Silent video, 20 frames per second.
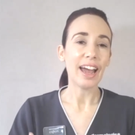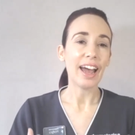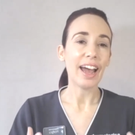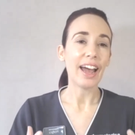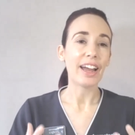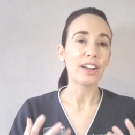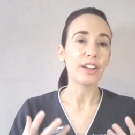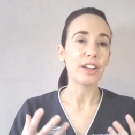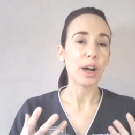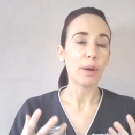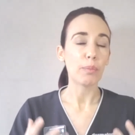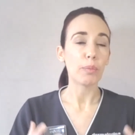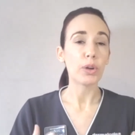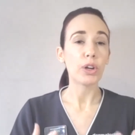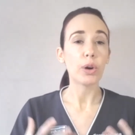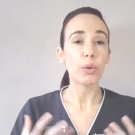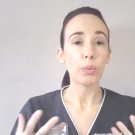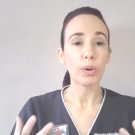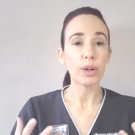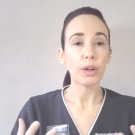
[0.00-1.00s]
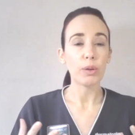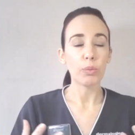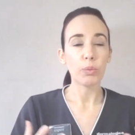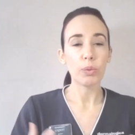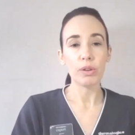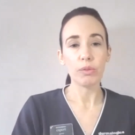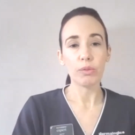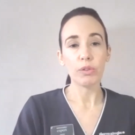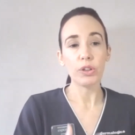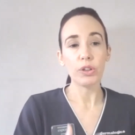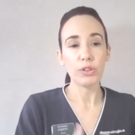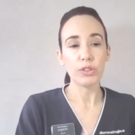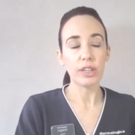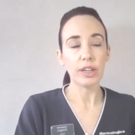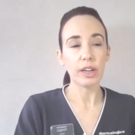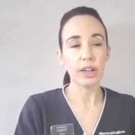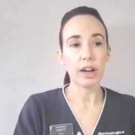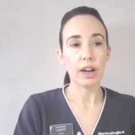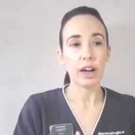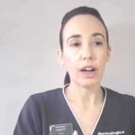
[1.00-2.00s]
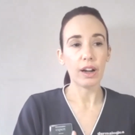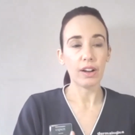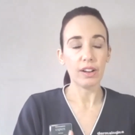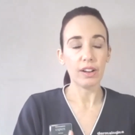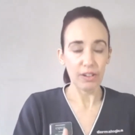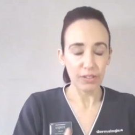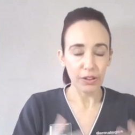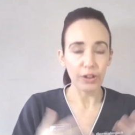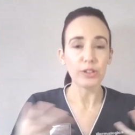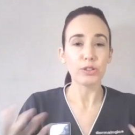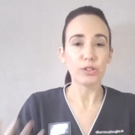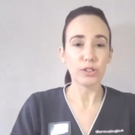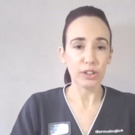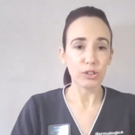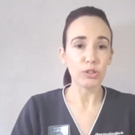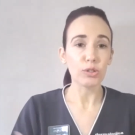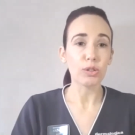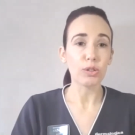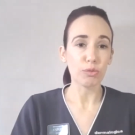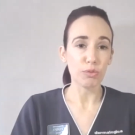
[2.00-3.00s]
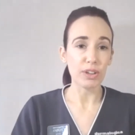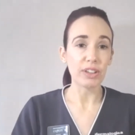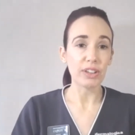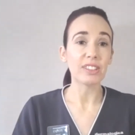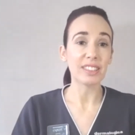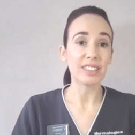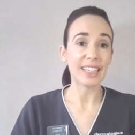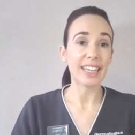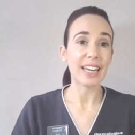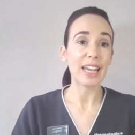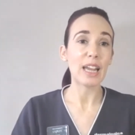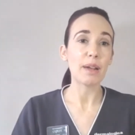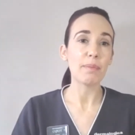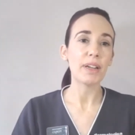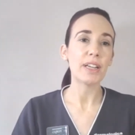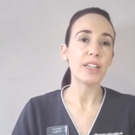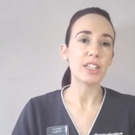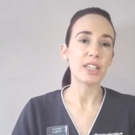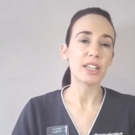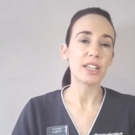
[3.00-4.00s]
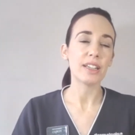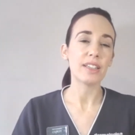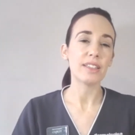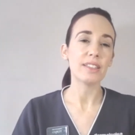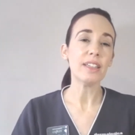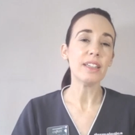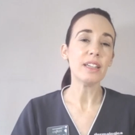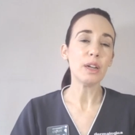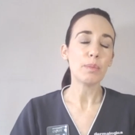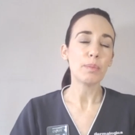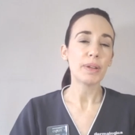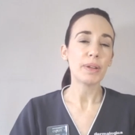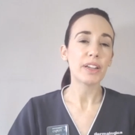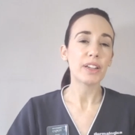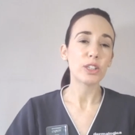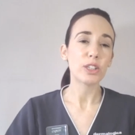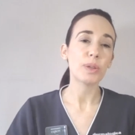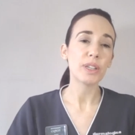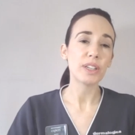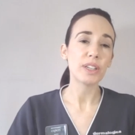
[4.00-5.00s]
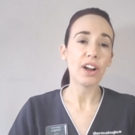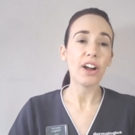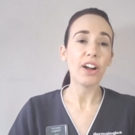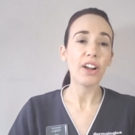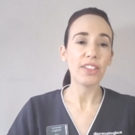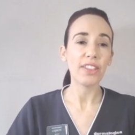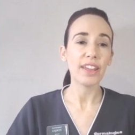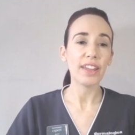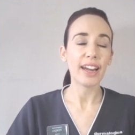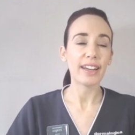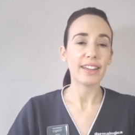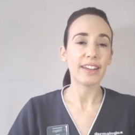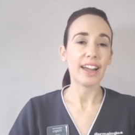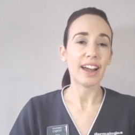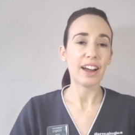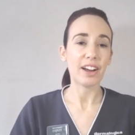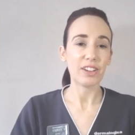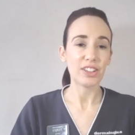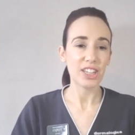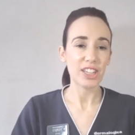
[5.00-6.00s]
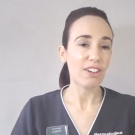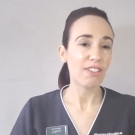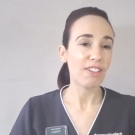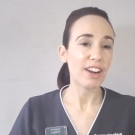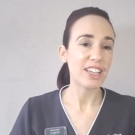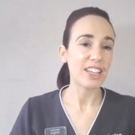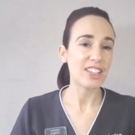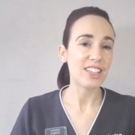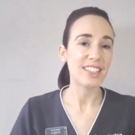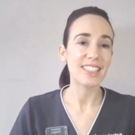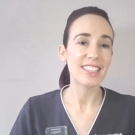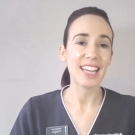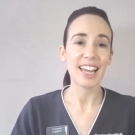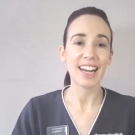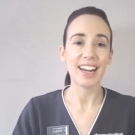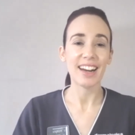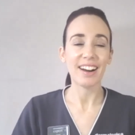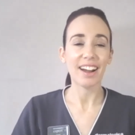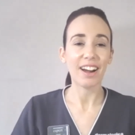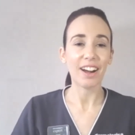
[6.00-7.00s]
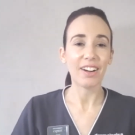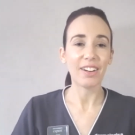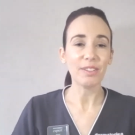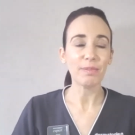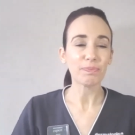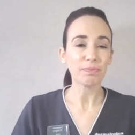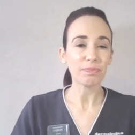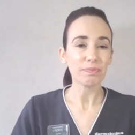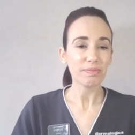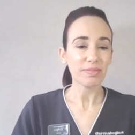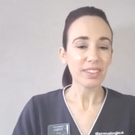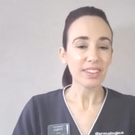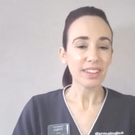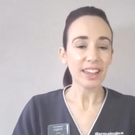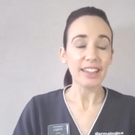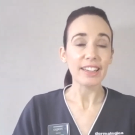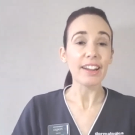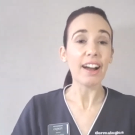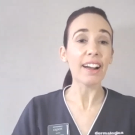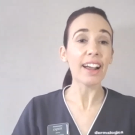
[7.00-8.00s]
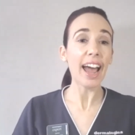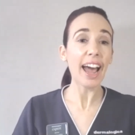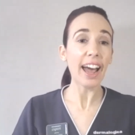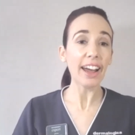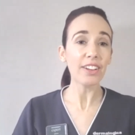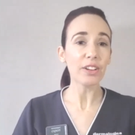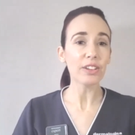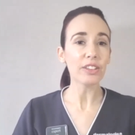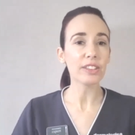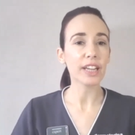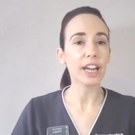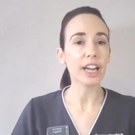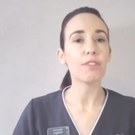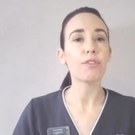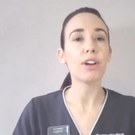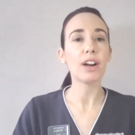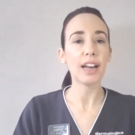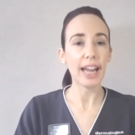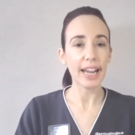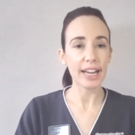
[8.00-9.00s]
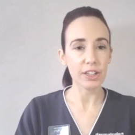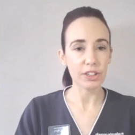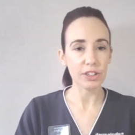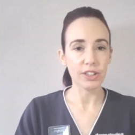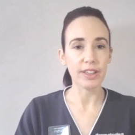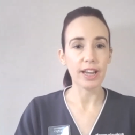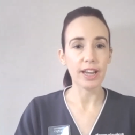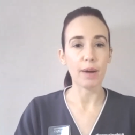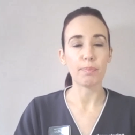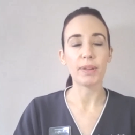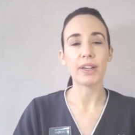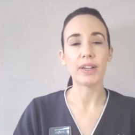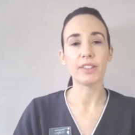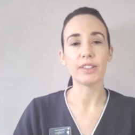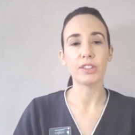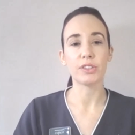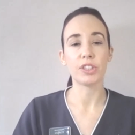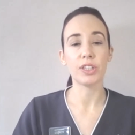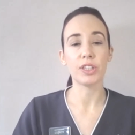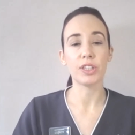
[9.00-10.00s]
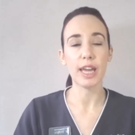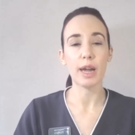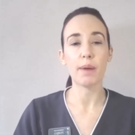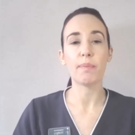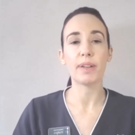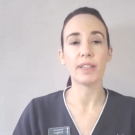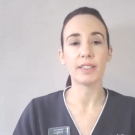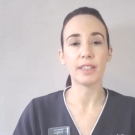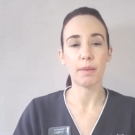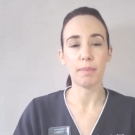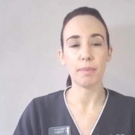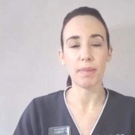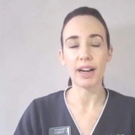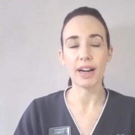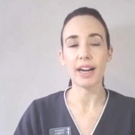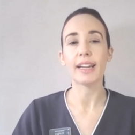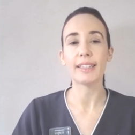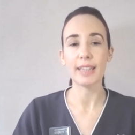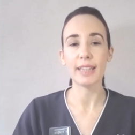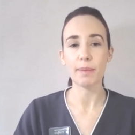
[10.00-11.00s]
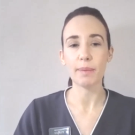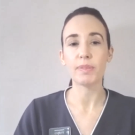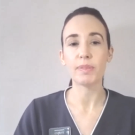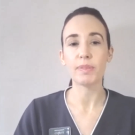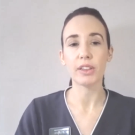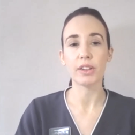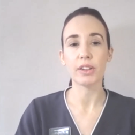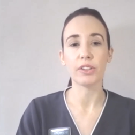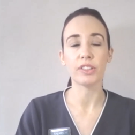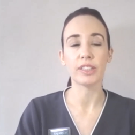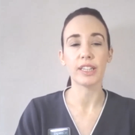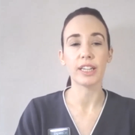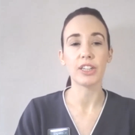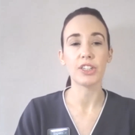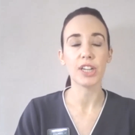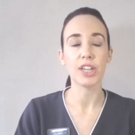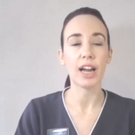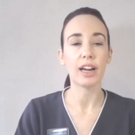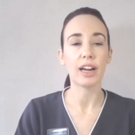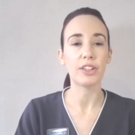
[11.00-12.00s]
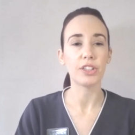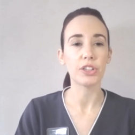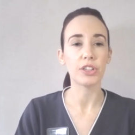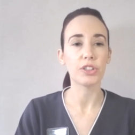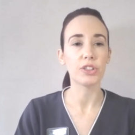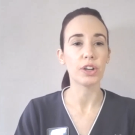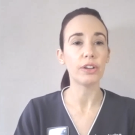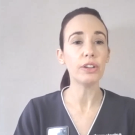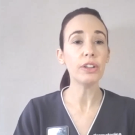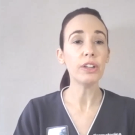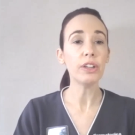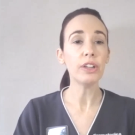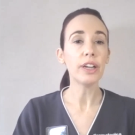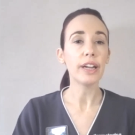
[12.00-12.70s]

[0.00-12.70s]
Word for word: And, you know, we were using those sort of real skin images because we know that our Generation Z and our young adults can relate to that, because to them it's about accepting those skin challenges. So